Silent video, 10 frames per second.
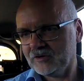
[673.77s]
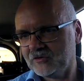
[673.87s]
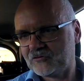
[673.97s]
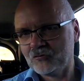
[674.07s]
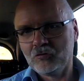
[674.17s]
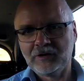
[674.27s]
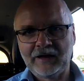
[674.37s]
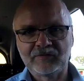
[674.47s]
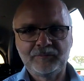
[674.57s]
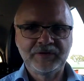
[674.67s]
you do,
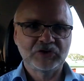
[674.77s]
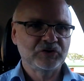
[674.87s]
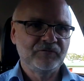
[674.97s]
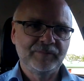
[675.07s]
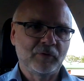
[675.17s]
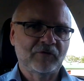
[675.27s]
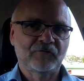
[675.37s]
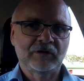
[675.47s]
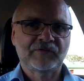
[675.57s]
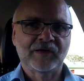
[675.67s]
like the PHEV box,
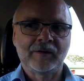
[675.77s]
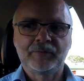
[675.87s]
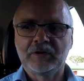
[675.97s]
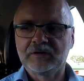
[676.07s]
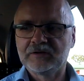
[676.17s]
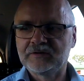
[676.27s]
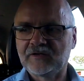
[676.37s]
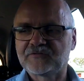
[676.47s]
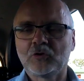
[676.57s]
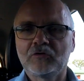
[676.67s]
for example,
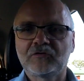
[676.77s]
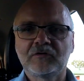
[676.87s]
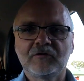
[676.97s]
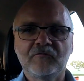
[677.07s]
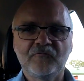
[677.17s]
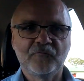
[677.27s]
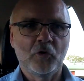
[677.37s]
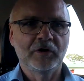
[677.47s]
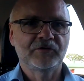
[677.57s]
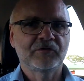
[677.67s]
does not
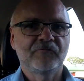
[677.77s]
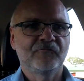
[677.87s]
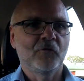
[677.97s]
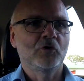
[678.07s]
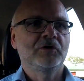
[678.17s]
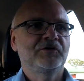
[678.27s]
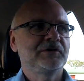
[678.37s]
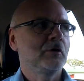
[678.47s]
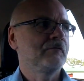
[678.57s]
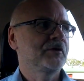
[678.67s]
void
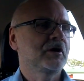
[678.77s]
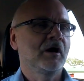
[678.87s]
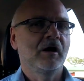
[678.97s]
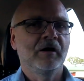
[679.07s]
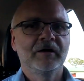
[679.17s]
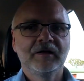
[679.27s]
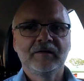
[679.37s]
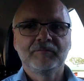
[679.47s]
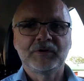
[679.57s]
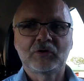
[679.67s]
warranty of the car,
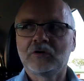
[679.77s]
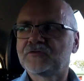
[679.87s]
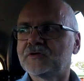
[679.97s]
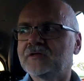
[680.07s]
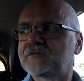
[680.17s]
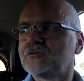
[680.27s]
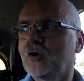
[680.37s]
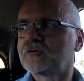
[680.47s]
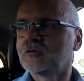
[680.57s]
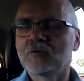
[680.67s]
because it's
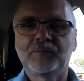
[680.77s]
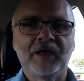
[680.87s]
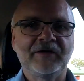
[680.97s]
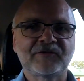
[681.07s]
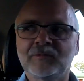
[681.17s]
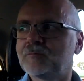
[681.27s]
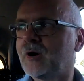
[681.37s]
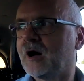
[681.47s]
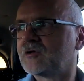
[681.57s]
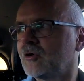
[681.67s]
not a replacement
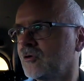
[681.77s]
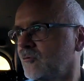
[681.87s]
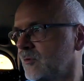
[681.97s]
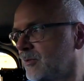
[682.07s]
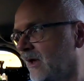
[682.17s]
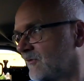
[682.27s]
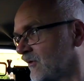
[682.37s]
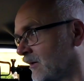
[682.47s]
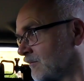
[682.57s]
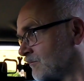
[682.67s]
part. You're not
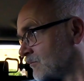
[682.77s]
replacing